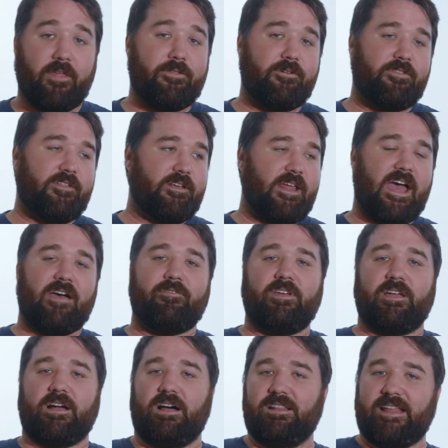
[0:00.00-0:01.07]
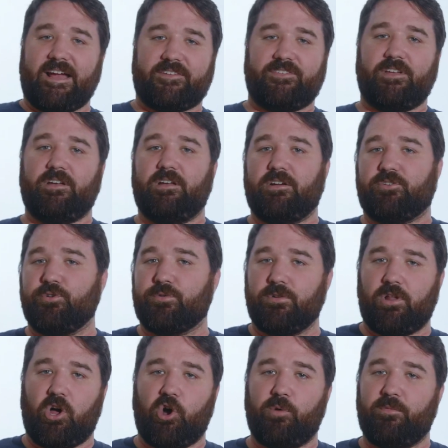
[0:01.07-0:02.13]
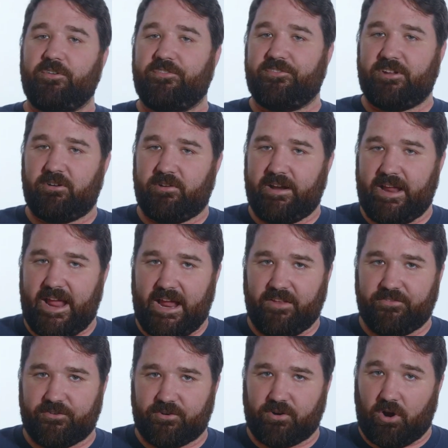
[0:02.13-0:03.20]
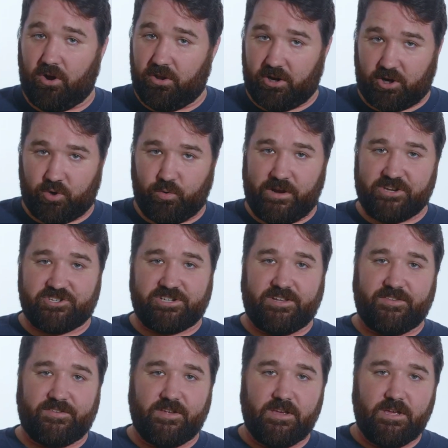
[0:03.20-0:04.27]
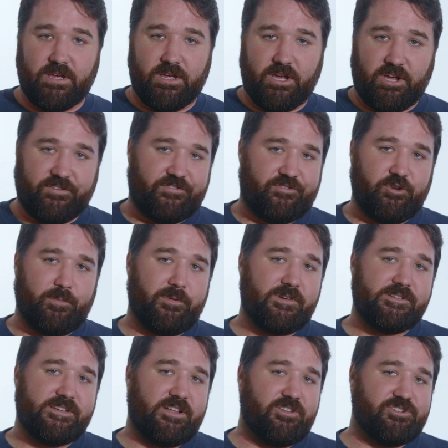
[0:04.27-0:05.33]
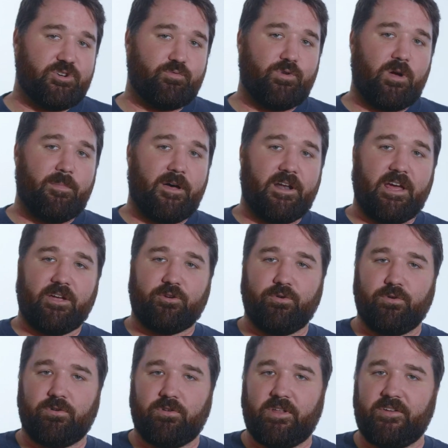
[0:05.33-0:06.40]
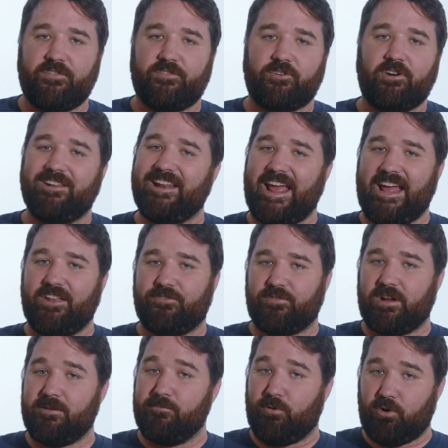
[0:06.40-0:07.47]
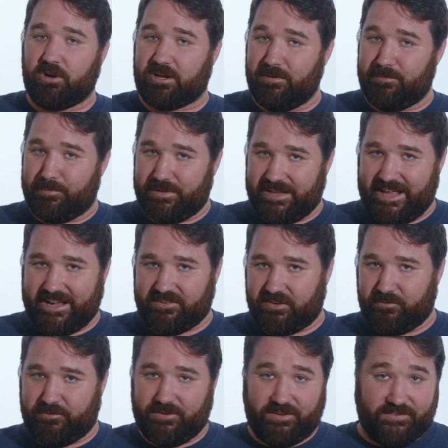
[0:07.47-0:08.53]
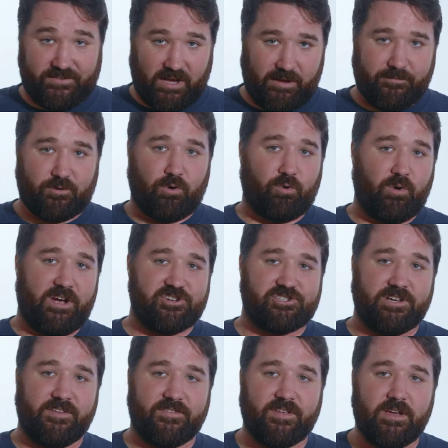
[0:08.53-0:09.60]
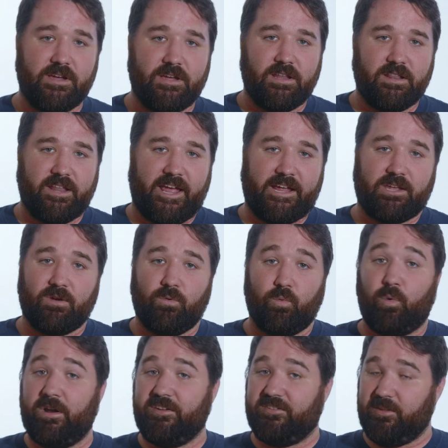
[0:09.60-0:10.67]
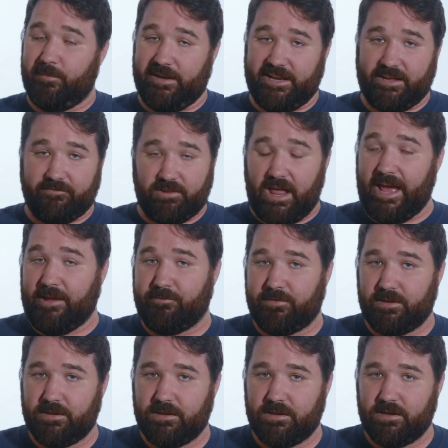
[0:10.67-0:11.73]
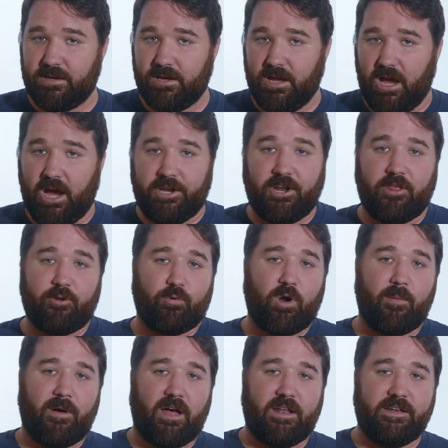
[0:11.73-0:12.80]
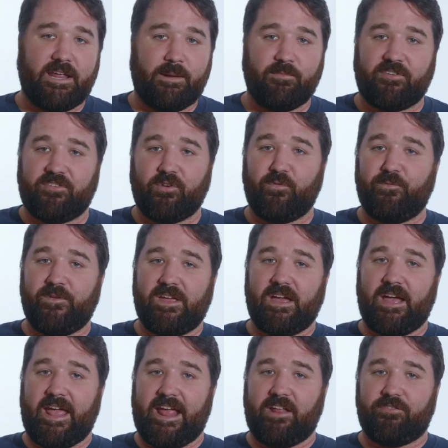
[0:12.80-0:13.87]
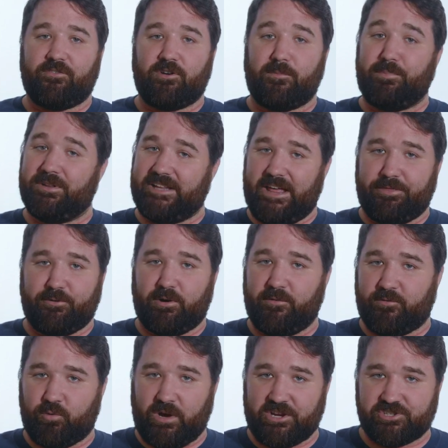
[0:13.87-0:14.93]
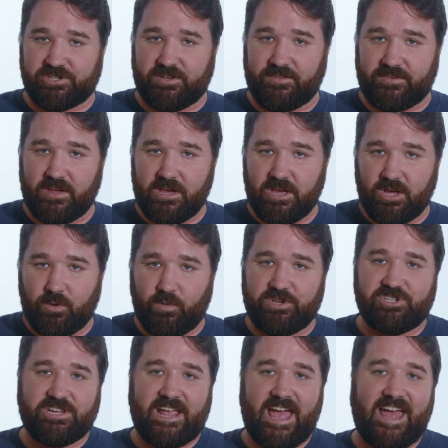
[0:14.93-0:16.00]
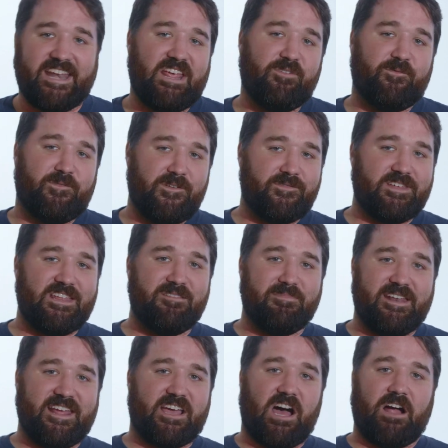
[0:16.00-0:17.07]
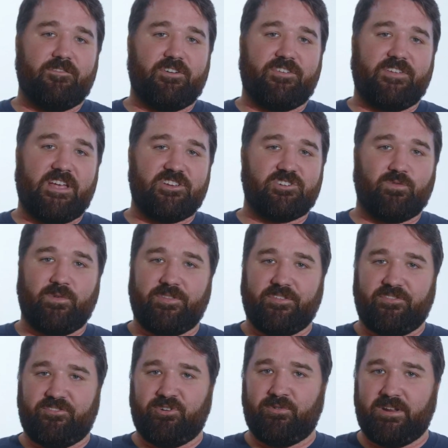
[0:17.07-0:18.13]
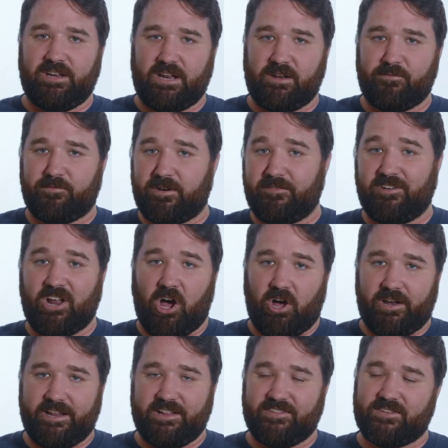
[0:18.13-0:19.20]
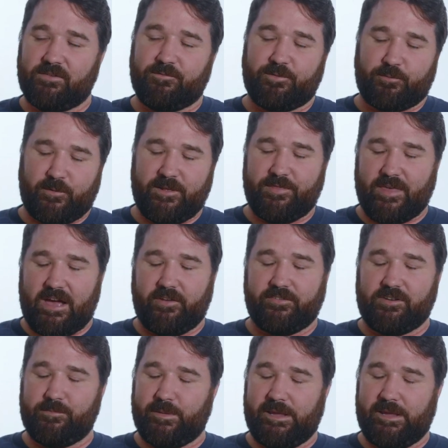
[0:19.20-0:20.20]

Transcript: Other than having Alexa, Google Home, or Siri answer all our questions, a super intelligent robot at Google has started answering more complex philosophical questions, like what is the meaning of life? Another robot named Sophia answered a plethora of questions when she had a 15 minute conversation with a student in front of an audience of 3,000